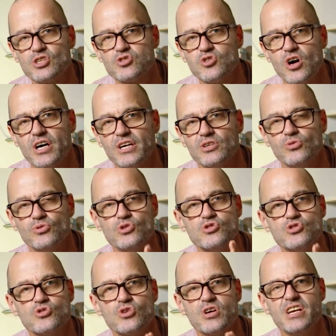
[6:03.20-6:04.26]
the triangle, you
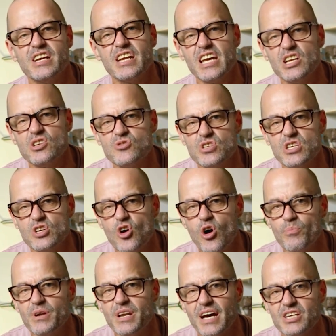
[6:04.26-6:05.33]
should get an interesting
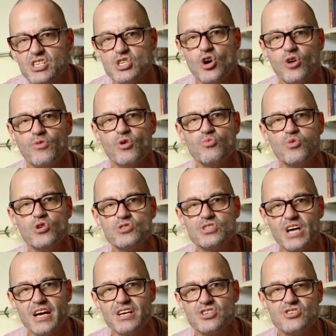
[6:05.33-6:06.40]
combination of
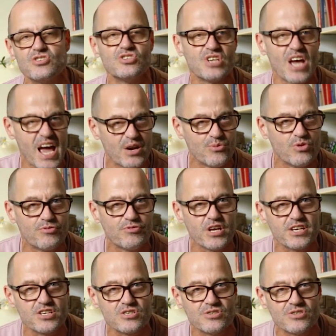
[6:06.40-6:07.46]
rotations and
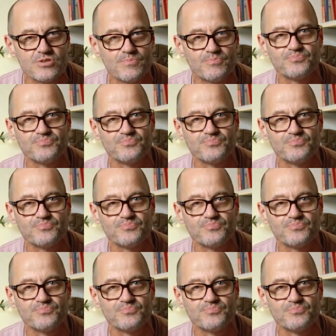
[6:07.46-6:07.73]
reflections.